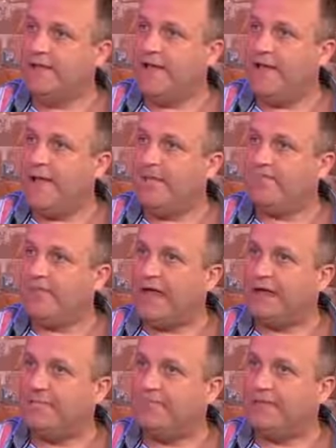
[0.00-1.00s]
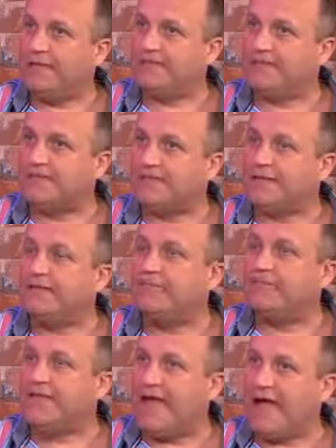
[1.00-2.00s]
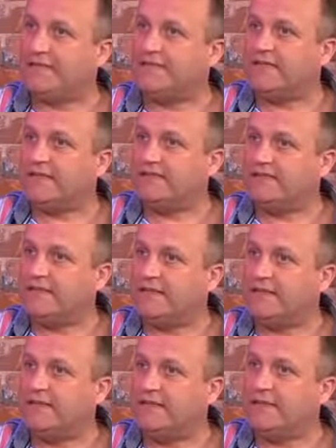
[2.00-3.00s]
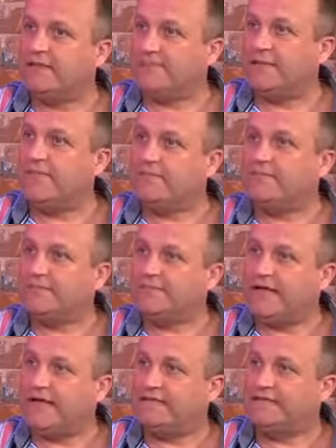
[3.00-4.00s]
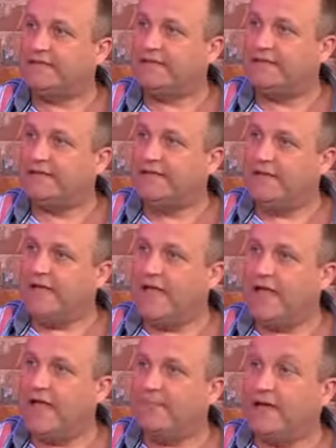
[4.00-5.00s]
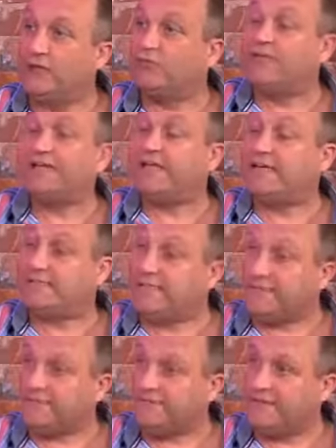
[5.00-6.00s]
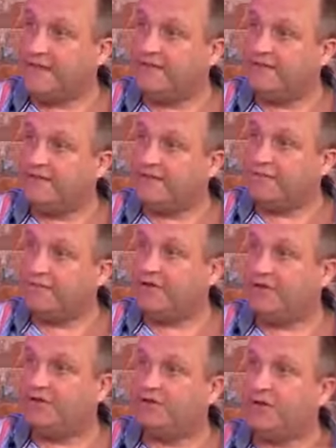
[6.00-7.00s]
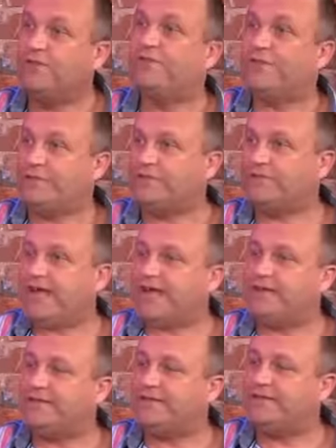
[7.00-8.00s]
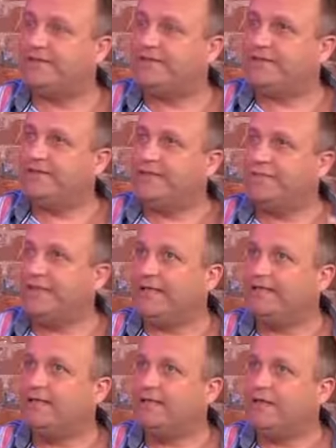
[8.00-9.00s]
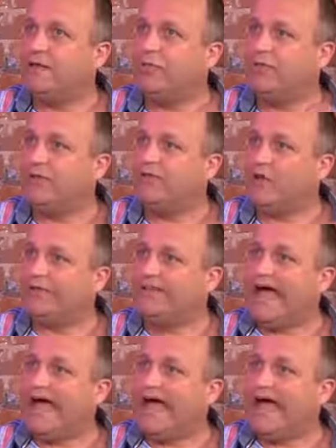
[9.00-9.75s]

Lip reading: And the police didn't react until the problem started. I don't criticise the police for that, because on the flip side, the police would have gone in